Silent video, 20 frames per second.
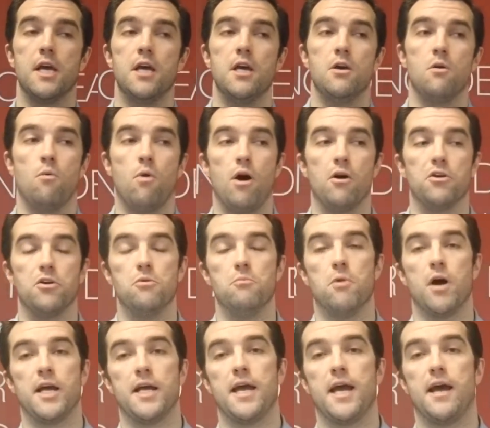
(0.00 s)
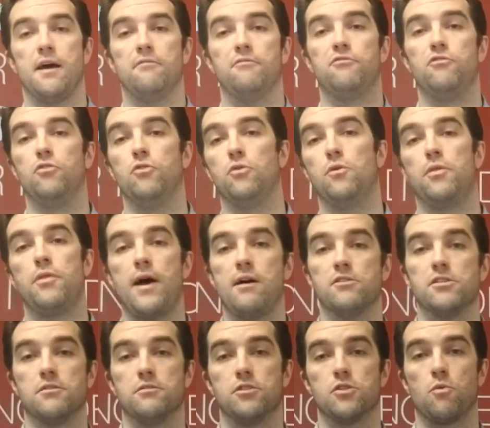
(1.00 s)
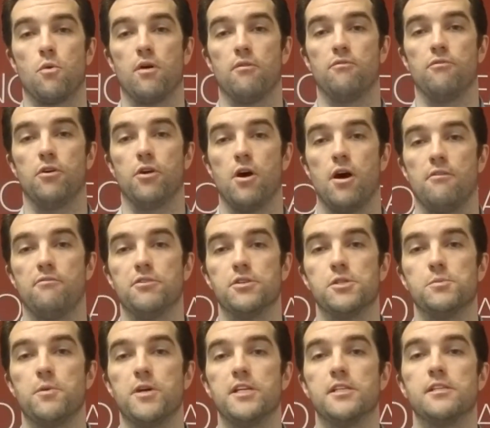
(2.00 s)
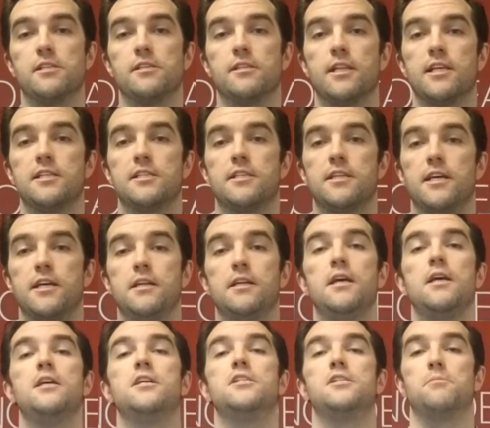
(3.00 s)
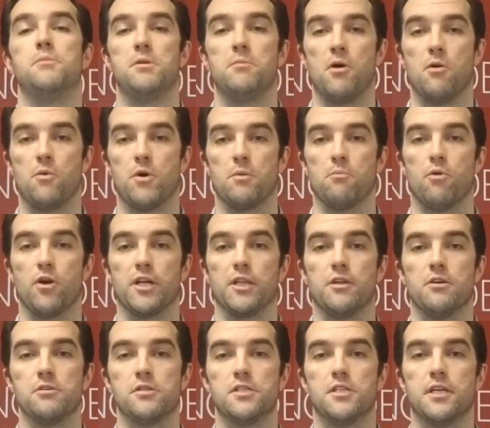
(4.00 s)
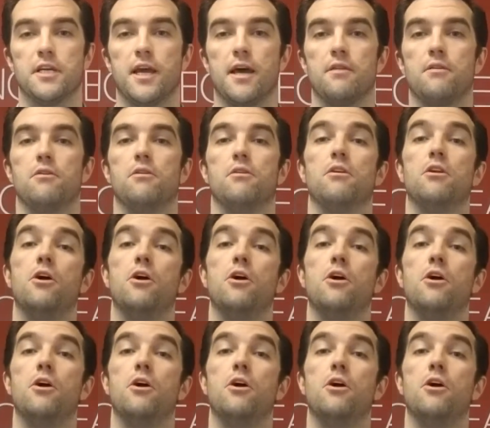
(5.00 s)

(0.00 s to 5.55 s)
while you might have 2,000 square foot office spaces listed, somebody might want to bring those together.